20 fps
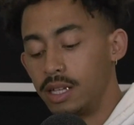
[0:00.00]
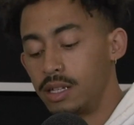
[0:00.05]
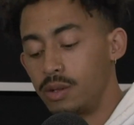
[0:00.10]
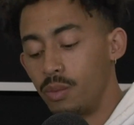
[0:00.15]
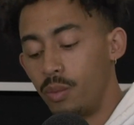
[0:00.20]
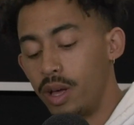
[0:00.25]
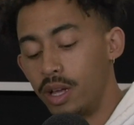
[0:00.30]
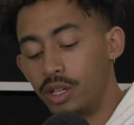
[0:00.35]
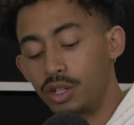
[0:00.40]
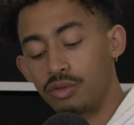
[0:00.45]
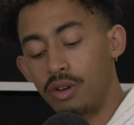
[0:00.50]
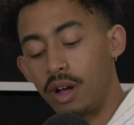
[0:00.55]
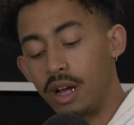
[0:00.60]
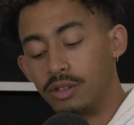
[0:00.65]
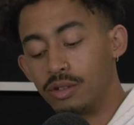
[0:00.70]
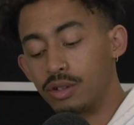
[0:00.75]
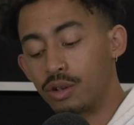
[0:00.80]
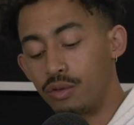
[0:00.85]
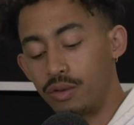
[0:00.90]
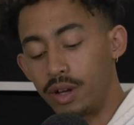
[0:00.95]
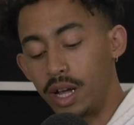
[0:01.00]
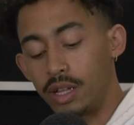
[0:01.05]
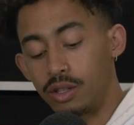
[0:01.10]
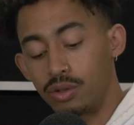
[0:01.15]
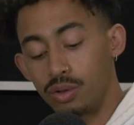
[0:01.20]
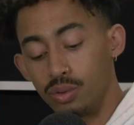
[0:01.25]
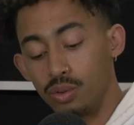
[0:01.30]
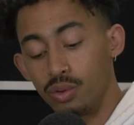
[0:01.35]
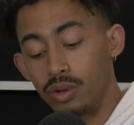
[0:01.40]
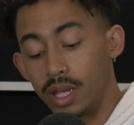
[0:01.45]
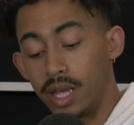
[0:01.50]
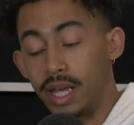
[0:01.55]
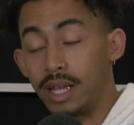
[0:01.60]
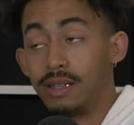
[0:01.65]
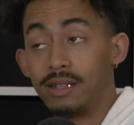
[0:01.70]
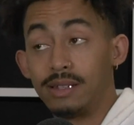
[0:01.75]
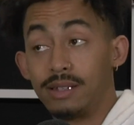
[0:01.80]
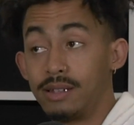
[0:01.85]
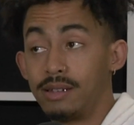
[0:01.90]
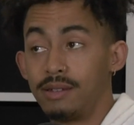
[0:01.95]
we're trying to create
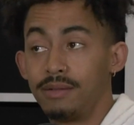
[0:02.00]
toolkits.